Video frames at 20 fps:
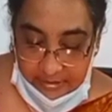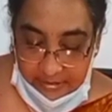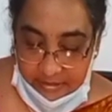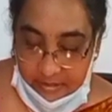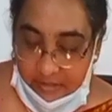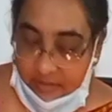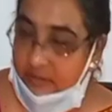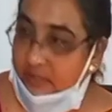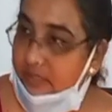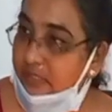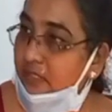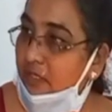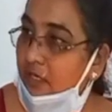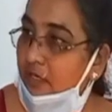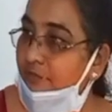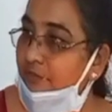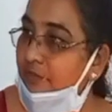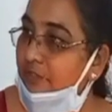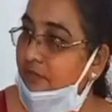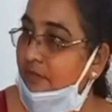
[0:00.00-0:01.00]
taking this
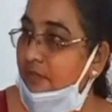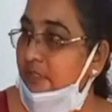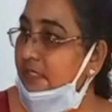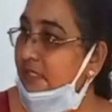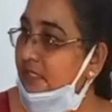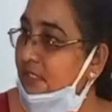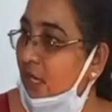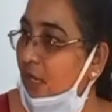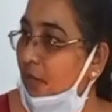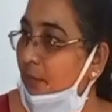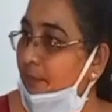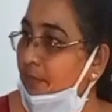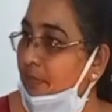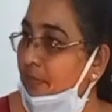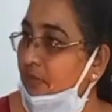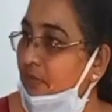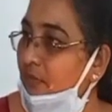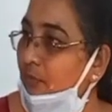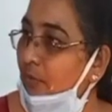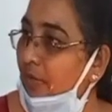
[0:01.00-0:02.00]
off, it will
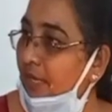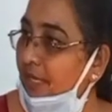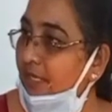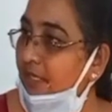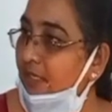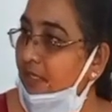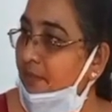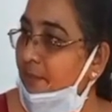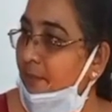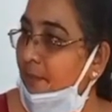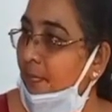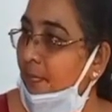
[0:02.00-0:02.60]
stop. Why?